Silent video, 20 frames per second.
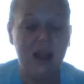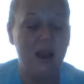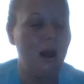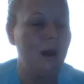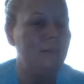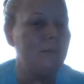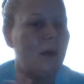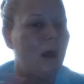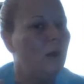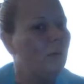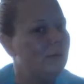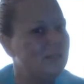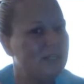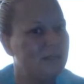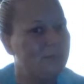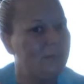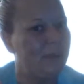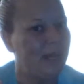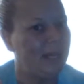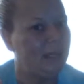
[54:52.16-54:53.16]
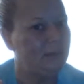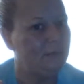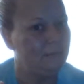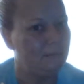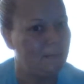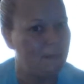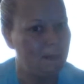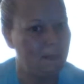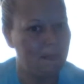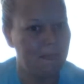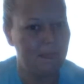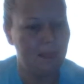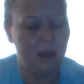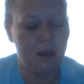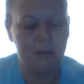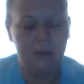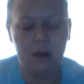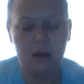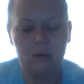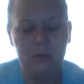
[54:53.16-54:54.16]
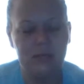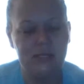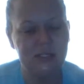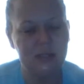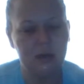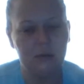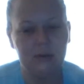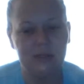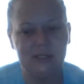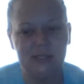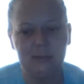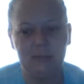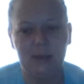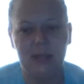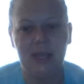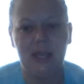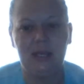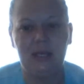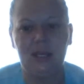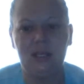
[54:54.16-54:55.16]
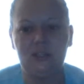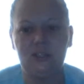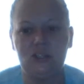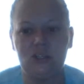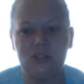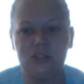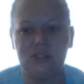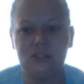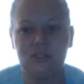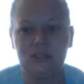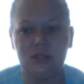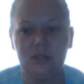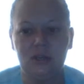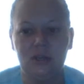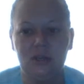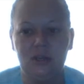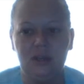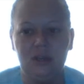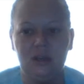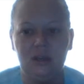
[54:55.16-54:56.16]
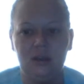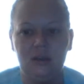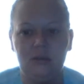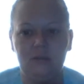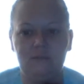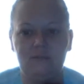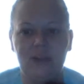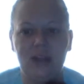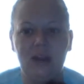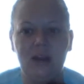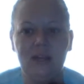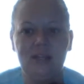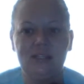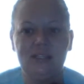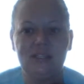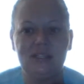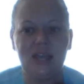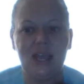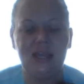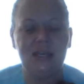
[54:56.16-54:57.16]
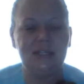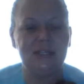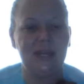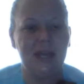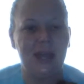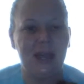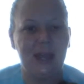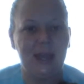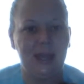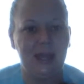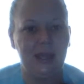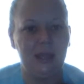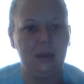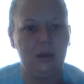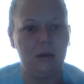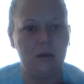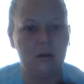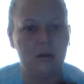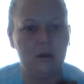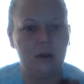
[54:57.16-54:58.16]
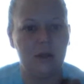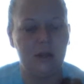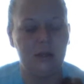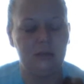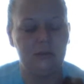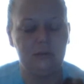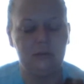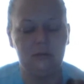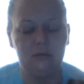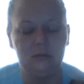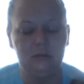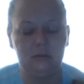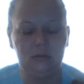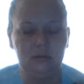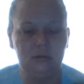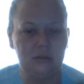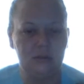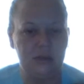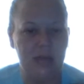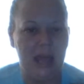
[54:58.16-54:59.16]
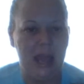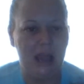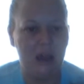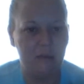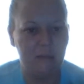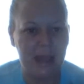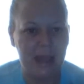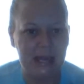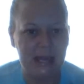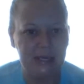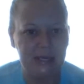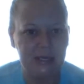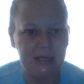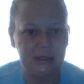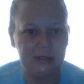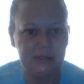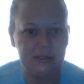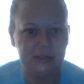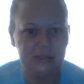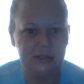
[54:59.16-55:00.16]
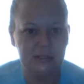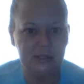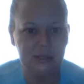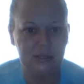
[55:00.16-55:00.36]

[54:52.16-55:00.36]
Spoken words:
I'm always in pain. I'm always in pain. It just varies day to day on how bad it is.